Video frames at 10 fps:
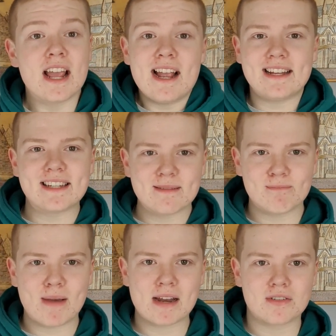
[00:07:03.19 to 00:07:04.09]
It didn't
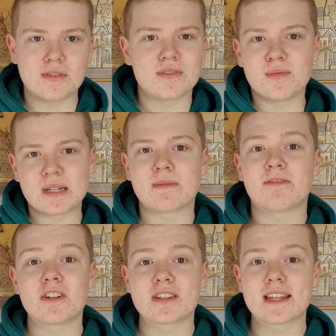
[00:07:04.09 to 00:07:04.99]
matter. It was my
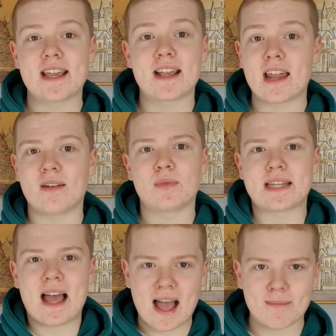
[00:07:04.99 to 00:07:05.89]
first gig and I was
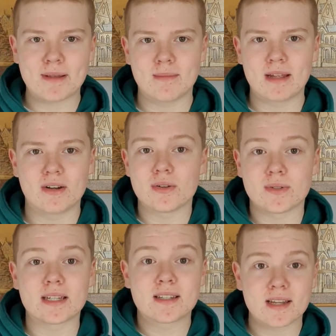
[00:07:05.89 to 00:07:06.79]
happy about it. I was
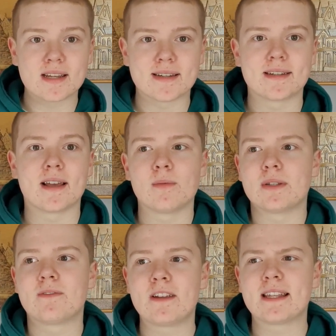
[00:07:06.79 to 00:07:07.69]
excited. I
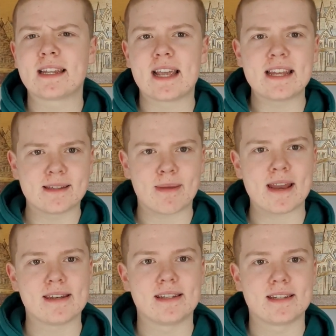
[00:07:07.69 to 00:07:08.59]
was feeling
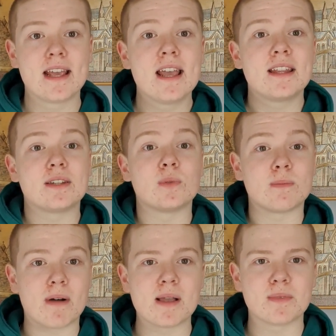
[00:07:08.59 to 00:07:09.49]
independent. This was
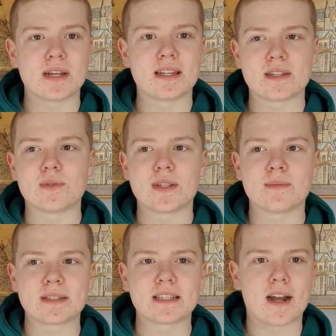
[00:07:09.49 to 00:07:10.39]
my money. This was
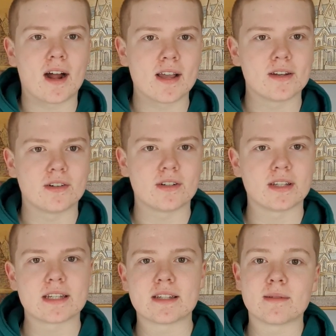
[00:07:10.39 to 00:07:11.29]
something that I had earned.
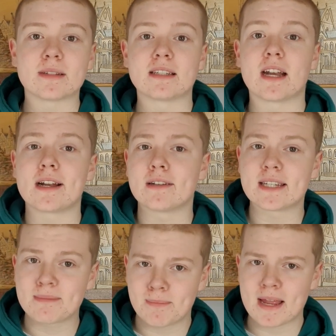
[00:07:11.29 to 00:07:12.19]
This is something that I could
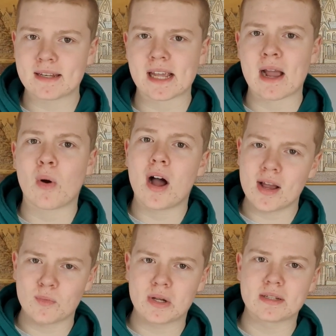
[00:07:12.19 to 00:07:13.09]
spend how I
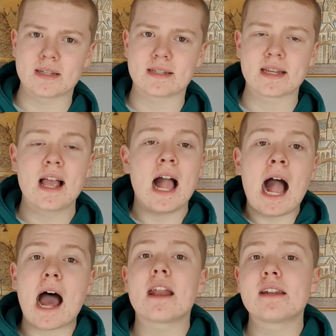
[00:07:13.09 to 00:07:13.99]
wanted.
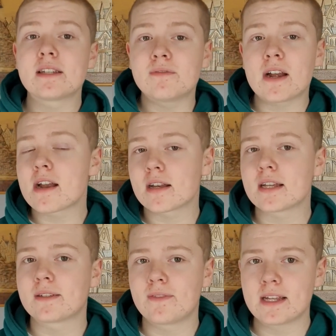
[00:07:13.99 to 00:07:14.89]
And it's a very
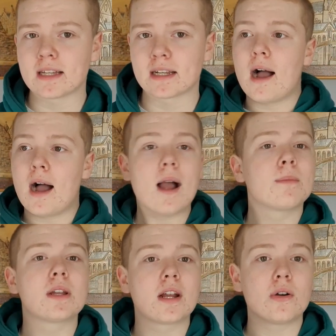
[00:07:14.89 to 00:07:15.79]
nice feeling. I'm
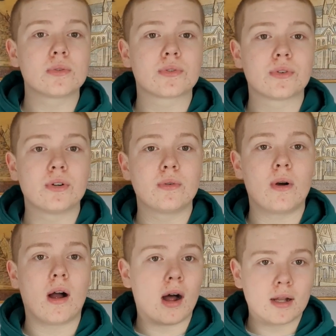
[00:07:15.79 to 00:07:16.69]
going to go
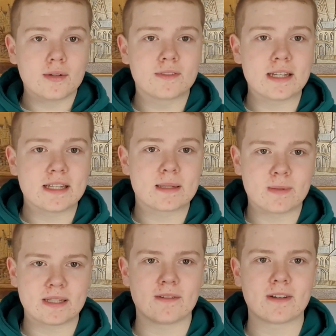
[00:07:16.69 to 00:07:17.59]
through all of the
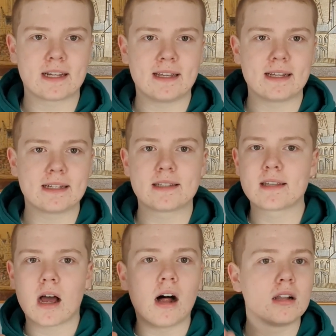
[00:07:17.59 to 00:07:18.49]
specific gigs,
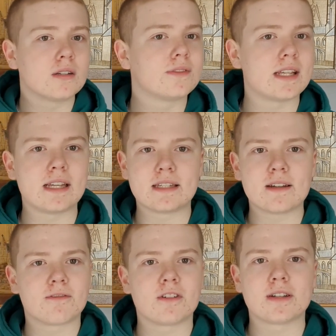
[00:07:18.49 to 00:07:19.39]
all of the
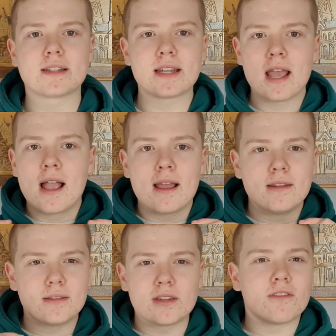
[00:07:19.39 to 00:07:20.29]
different,
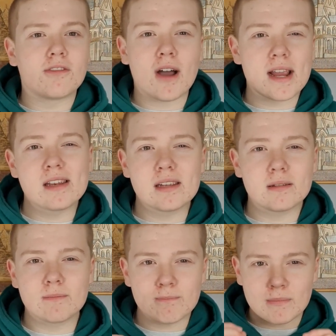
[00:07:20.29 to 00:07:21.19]
the fine,
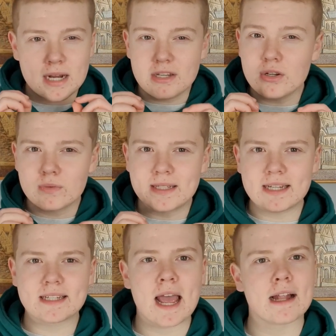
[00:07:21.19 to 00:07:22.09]
minute
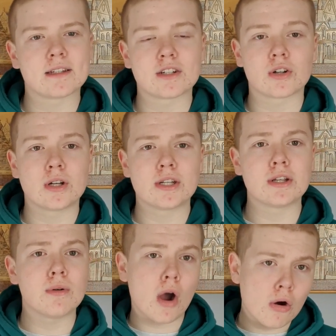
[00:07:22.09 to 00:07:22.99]
details that you're going to
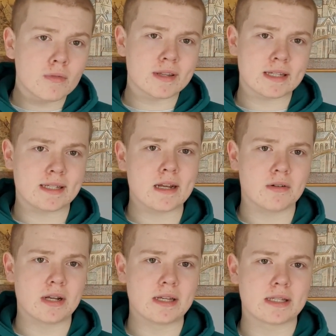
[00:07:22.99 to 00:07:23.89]
do over the
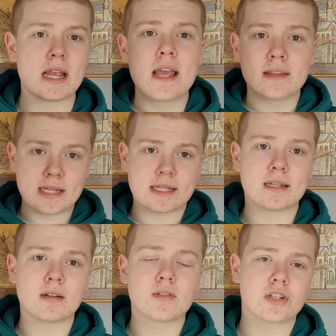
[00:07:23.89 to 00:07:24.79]
series. This
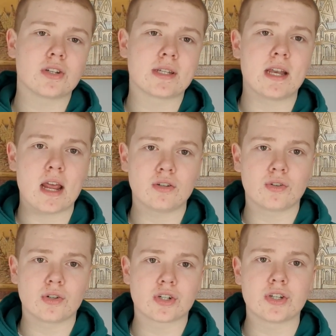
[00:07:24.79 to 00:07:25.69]
here is just an
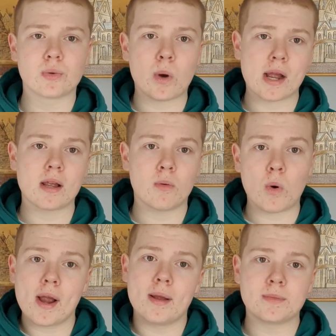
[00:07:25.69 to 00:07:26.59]
introduction to
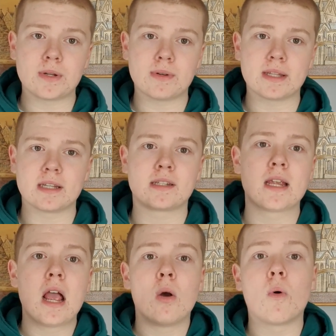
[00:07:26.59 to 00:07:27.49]
why I'm doing this,
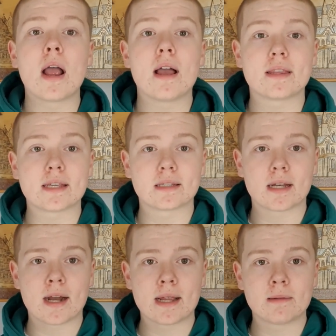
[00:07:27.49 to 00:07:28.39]
why I think that
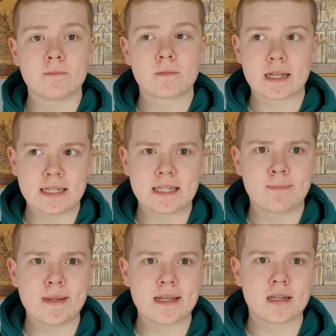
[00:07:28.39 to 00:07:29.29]
I can
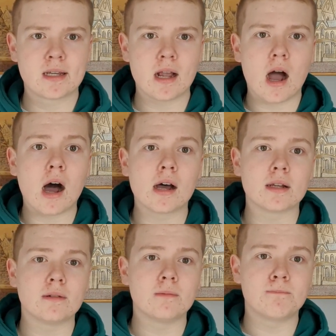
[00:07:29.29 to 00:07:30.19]
speak
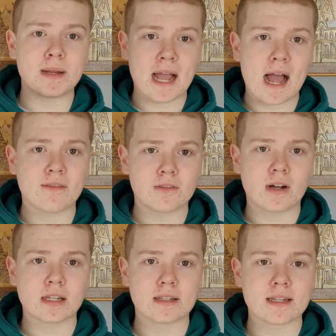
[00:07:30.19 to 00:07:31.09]
on behalf of
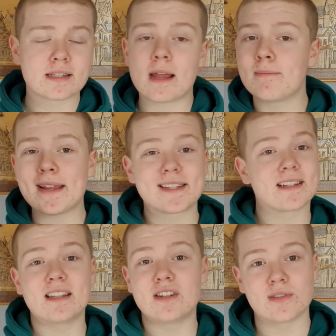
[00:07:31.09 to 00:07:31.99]
all of this, and
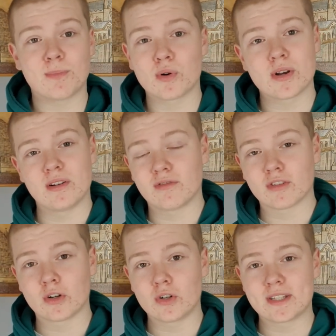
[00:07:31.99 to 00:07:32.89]
basically just bore you for
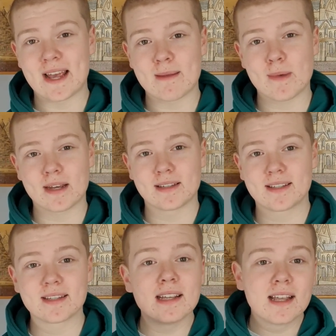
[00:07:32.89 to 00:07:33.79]
a good 10
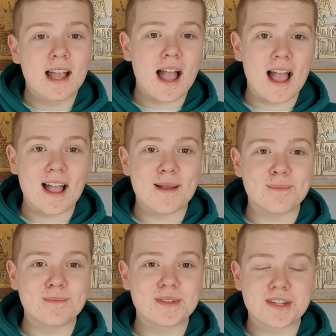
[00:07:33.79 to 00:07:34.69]
minutes.
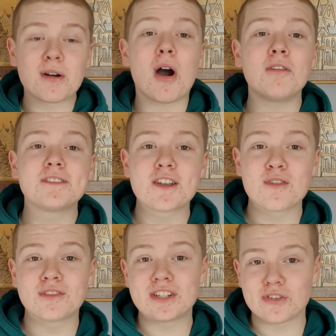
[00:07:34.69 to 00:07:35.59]
So hopefully
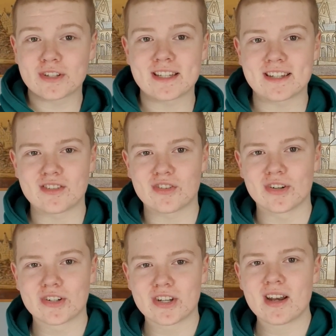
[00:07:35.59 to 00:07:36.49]
you've enjoyed this
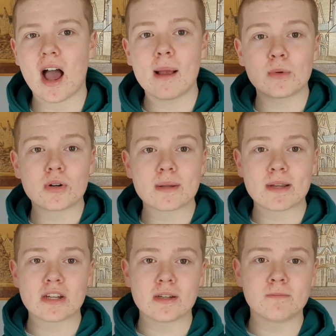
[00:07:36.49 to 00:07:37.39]
introduction. I'm going to
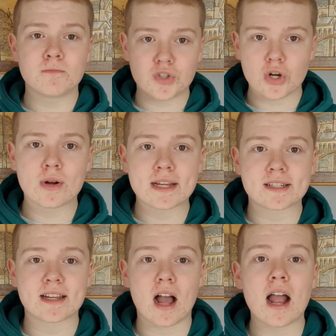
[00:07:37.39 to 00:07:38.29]
be
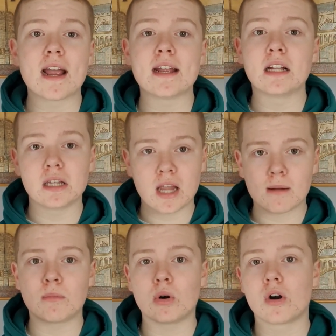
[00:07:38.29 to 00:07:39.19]
showcasing a lot
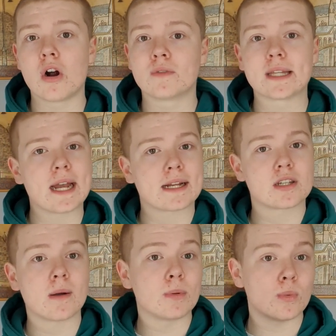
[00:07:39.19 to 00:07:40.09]
more over the next
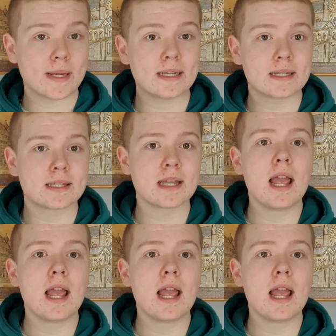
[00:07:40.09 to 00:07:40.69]
couple weeks.